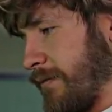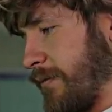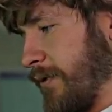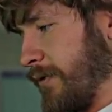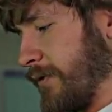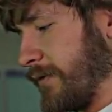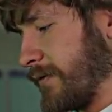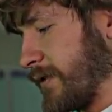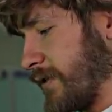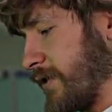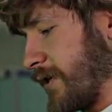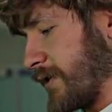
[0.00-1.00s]
would have
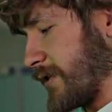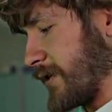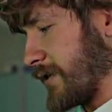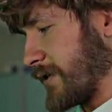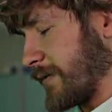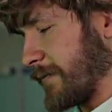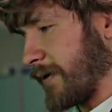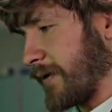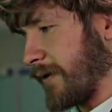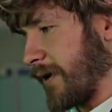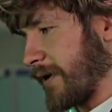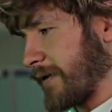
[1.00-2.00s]
suggested, something
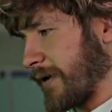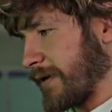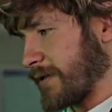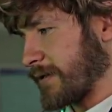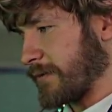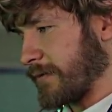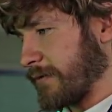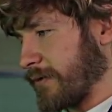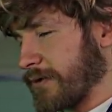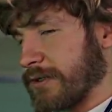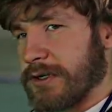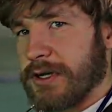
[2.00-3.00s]
like that. So we've
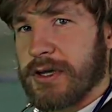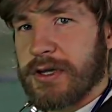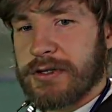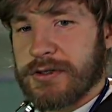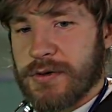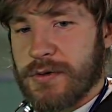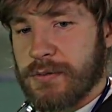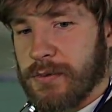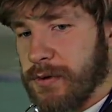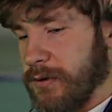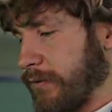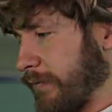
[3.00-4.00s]
got two
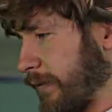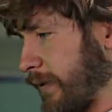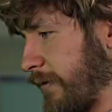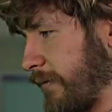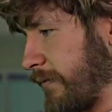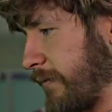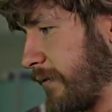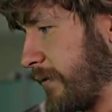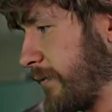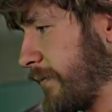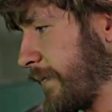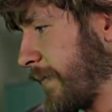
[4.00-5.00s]
more there for
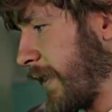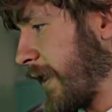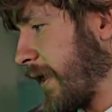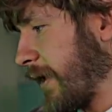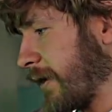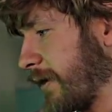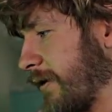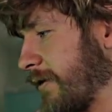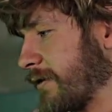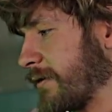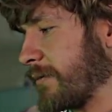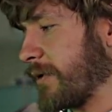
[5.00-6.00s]
you. Okay,
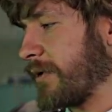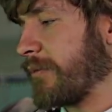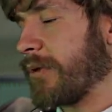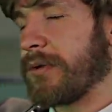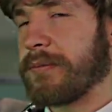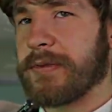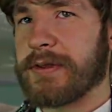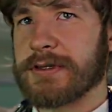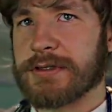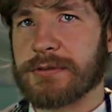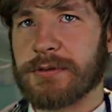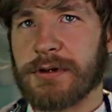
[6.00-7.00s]
so I'm going to pop
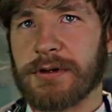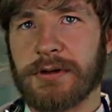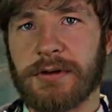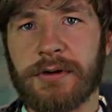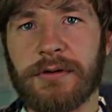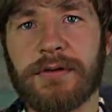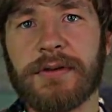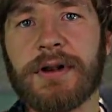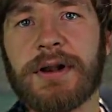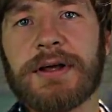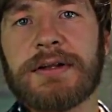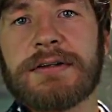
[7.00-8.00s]
this one on
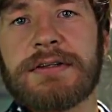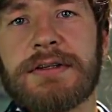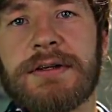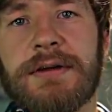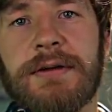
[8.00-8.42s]
the lens,